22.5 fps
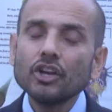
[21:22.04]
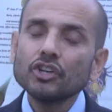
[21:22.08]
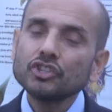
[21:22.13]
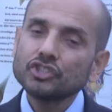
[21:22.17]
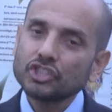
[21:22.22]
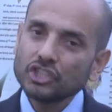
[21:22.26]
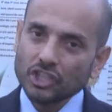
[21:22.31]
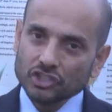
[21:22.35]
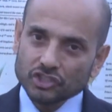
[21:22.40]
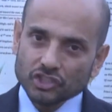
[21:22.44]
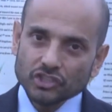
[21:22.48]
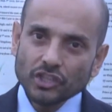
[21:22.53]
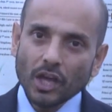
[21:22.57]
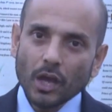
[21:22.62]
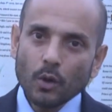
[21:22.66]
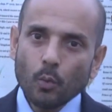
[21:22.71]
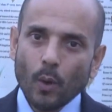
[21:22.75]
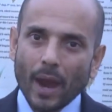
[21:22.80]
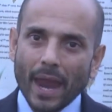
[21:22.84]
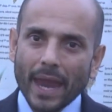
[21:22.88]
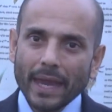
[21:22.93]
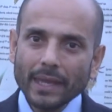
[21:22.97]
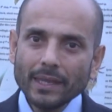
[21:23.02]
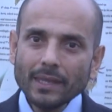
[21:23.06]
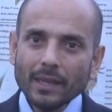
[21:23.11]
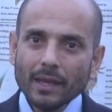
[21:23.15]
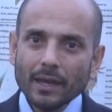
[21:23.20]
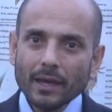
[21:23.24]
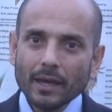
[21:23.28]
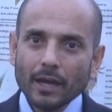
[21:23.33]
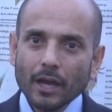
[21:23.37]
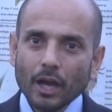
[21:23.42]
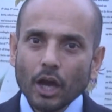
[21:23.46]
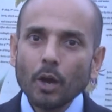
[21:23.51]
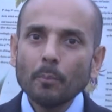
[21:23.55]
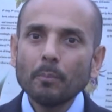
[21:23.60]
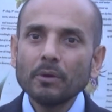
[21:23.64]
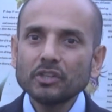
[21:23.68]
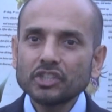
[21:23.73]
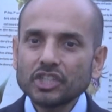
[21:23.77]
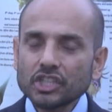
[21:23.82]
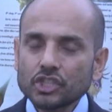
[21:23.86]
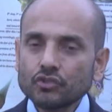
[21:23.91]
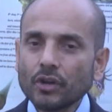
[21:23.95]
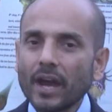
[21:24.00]
she doesn't know when, but
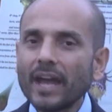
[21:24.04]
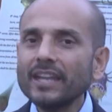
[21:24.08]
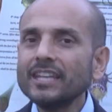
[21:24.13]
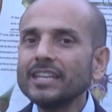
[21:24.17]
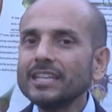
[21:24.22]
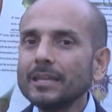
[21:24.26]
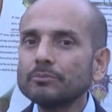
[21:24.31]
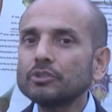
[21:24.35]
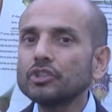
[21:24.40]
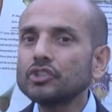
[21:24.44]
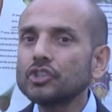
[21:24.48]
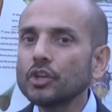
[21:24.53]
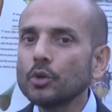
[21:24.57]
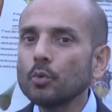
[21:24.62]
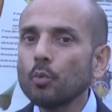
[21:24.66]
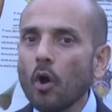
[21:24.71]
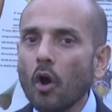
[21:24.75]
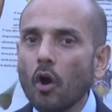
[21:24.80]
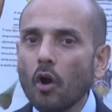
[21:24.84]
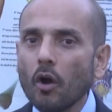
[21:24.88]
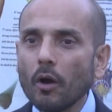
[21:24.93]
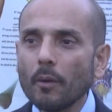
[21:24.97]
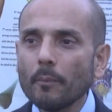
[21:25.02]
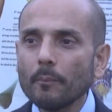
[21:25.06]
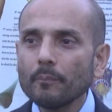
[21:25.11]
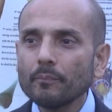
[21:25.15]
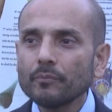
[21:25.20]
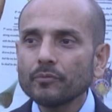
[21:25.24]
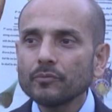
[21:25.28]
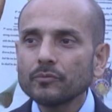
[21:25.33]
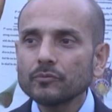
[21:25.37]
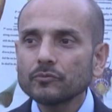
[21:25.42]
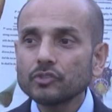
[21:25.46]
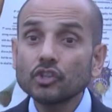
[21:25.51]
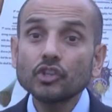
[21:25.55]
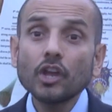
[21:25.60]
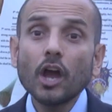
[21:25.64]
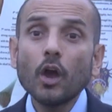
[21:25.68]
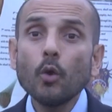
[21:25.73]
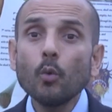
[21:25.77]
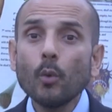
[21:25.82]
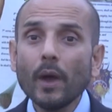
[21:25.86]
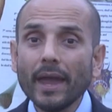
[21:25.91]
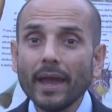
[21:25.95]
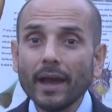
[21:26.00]
she's training him to do what? To
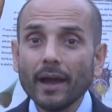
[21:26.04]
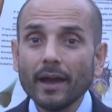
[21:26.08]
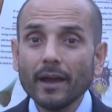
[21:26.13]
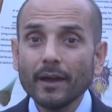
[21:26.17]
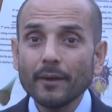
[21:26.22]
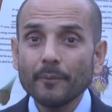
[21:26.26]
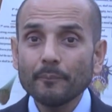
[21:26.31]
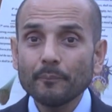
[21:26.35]
go where?